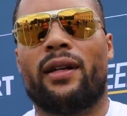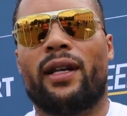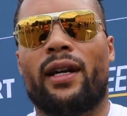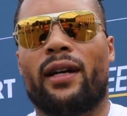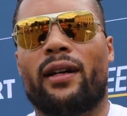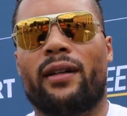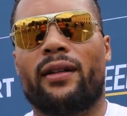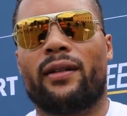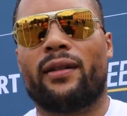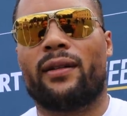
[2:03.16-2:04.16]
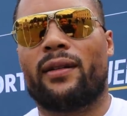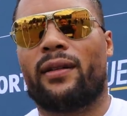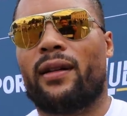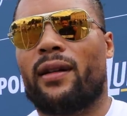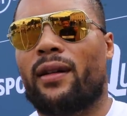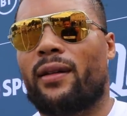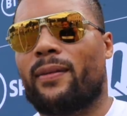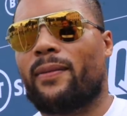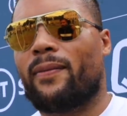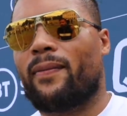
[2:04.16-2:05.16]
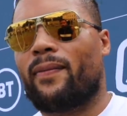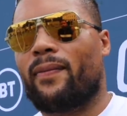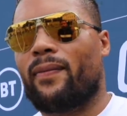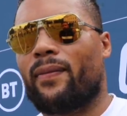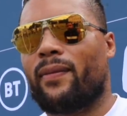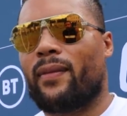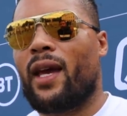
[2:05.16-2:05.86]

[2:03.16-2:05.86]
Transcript: and, yeah. and sort of uh, the restrictions.